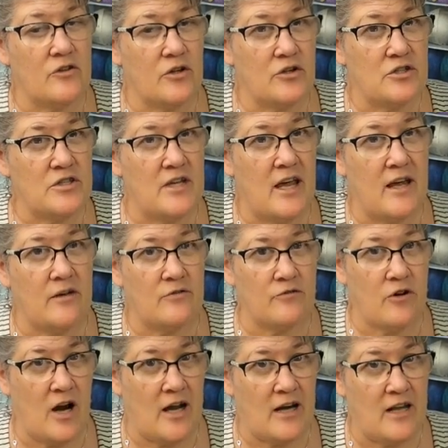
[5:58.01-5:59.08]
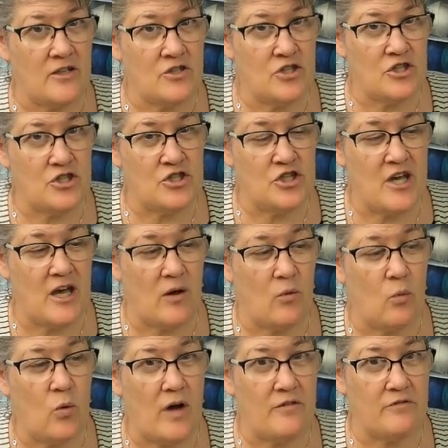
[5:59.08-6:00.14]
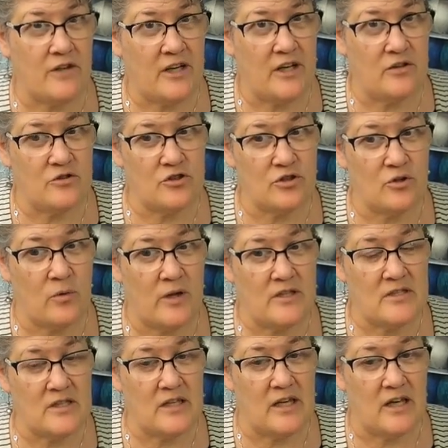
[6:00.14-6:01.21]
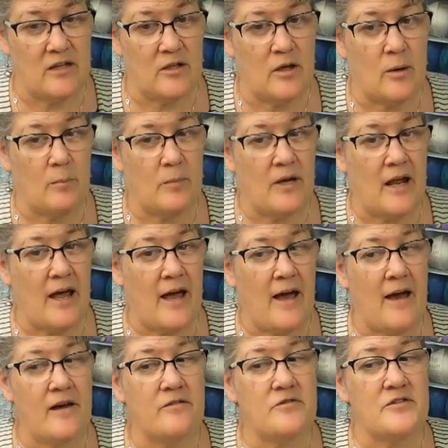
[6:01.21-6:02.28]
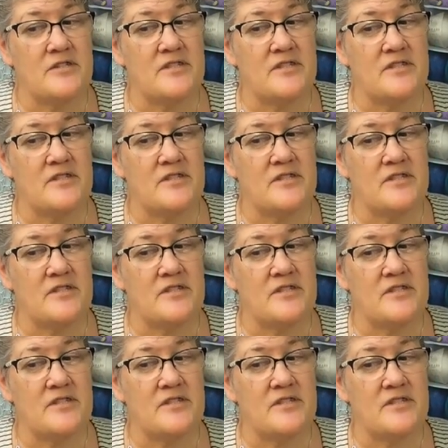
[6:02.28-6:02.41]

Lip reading: Thursday and Friday just yet what videos you're going to get. But I have